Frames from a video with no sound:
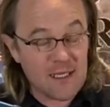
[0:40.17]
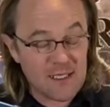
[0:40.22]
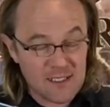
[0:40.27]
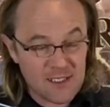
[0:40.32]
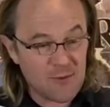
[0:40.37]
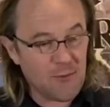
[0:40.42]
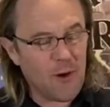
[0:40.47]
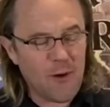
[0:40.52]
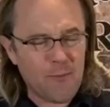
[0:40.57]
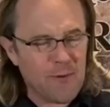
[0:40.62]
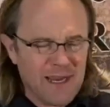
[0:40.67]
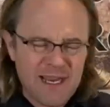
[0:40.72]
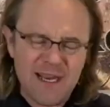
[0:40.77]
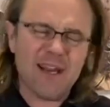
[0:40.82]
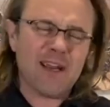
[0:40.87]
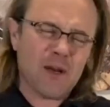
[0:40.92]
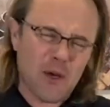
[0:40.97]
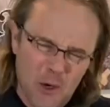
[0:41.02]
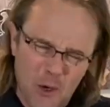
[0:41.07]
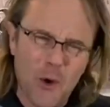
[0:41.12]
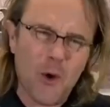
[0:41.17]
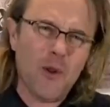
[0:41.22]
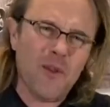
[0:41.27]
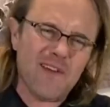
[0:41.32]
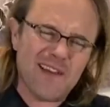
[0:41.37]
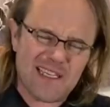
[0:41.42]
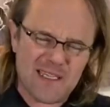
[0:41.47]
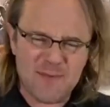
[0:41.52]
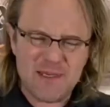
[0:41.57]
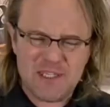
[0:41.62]
So what we're going to call
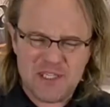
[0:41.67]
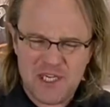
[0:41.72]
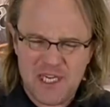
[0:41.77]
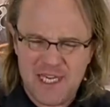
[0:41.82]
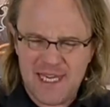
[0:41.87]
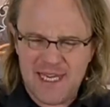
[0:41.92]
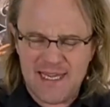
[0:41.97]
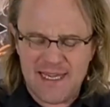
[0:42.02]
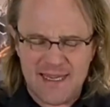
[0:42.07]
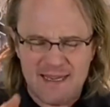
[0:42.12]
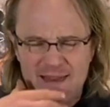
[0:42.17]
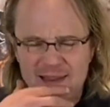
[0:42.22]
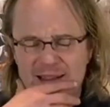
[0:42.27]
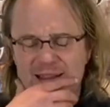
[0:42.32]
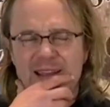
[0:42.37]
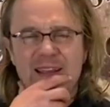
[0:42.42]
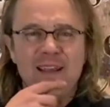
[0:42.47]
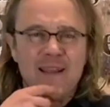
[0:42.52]
this machine?